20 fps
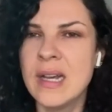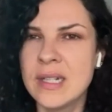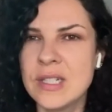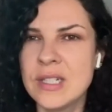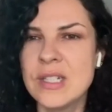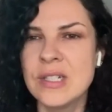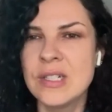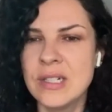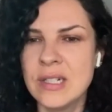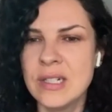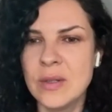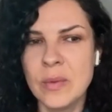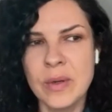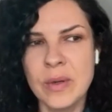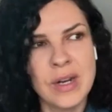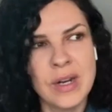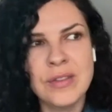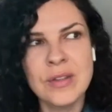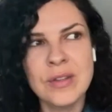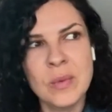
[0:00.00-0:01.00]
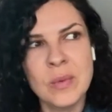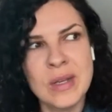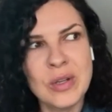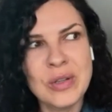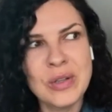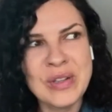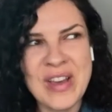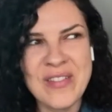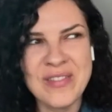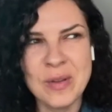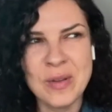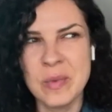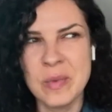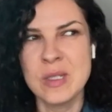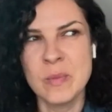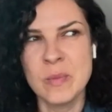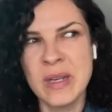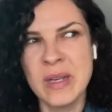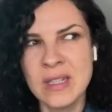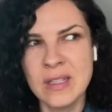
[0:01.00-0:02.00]
Actually, we don't have the
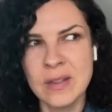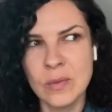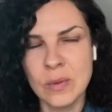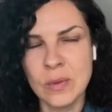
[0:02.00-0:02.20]
perspective.